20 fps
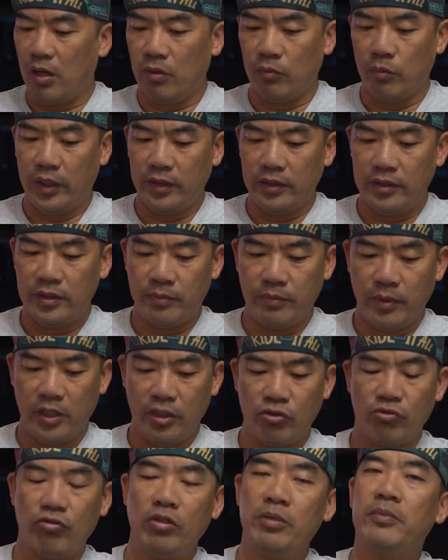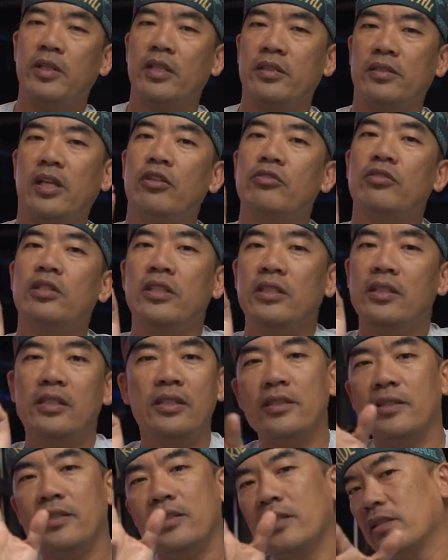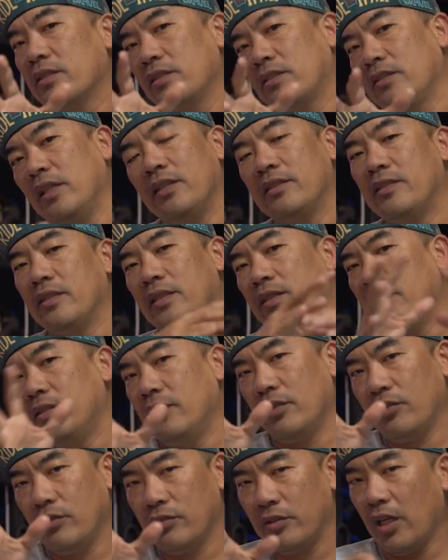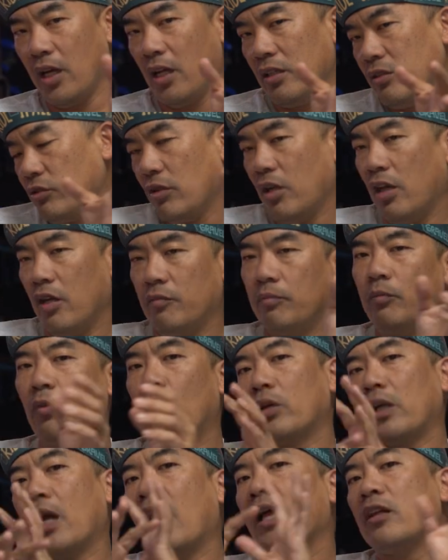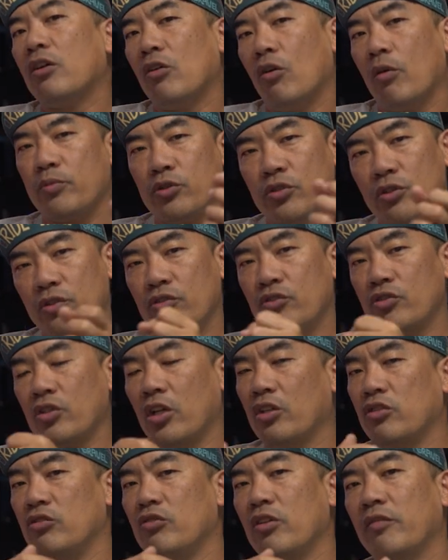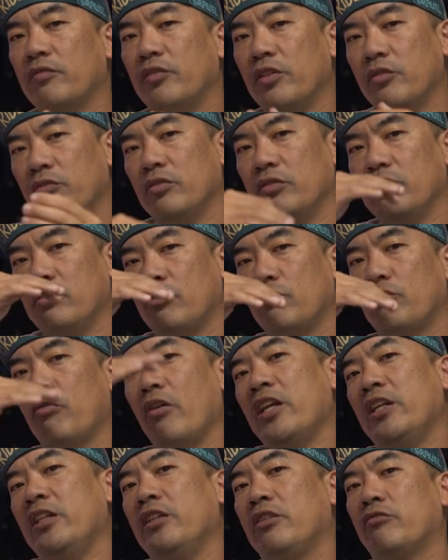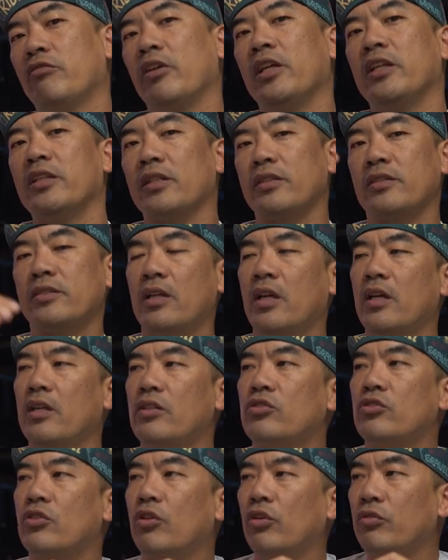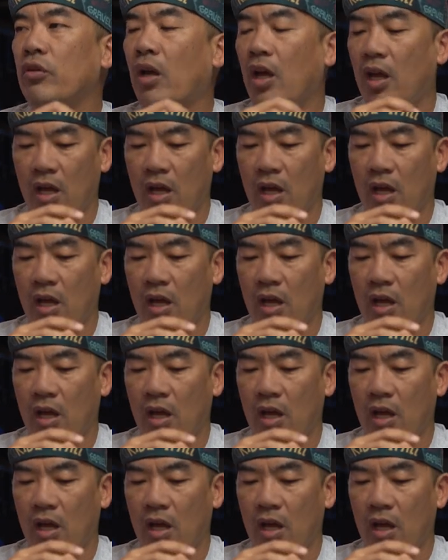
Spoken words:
when it's mainstream, it's actually easiest. It's easiest to get. You have more color options. You have different gray gradings. So